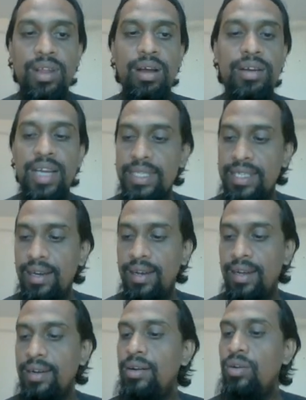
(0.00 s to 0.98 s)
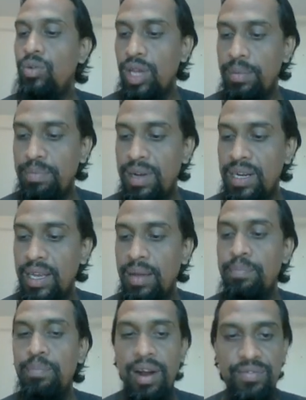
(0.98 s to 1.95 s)
Natural, Web Money,
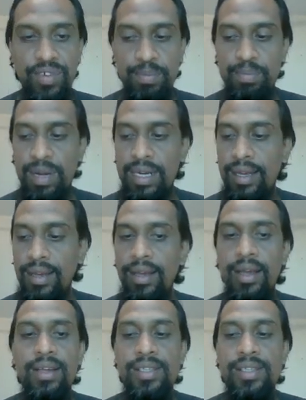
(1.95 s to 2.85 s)
Perfect Money,